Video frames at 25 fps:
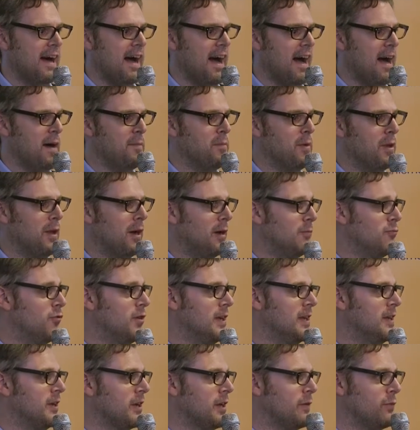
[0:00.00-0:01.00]
And I'm
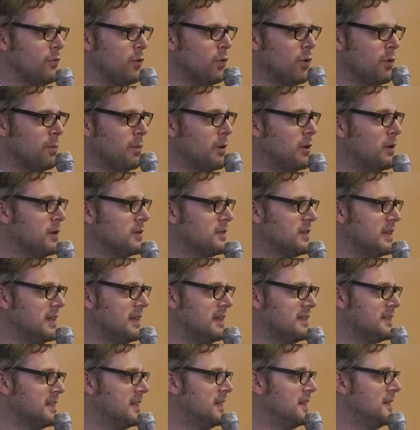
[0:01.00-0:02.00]
really looking forward
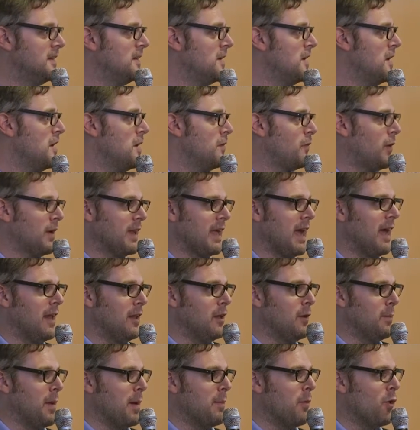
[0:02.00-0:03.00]
personally to finding out a
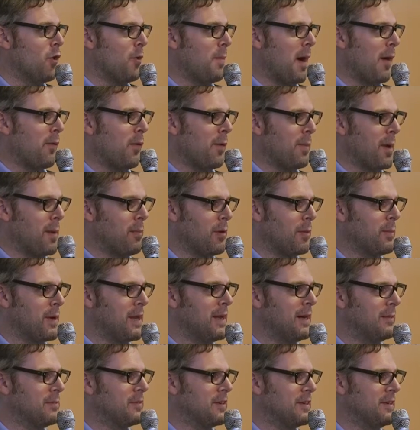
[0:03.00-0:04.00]
little bit more about what people have
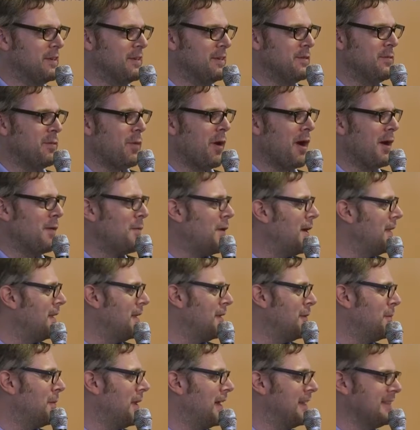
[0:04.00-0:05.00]
been up to, why they're
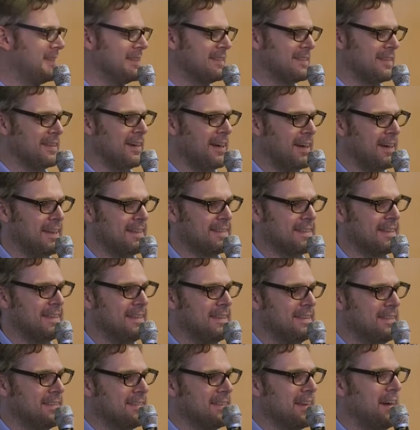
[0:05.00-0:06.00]
nominated tonight,
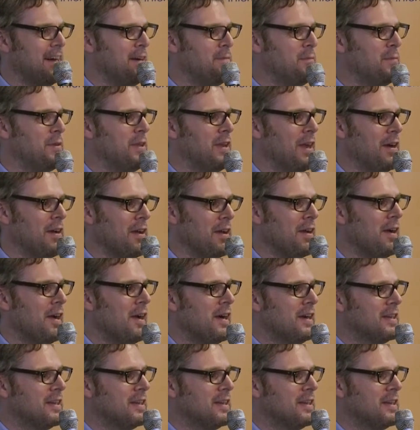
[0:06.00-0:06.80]
and you know,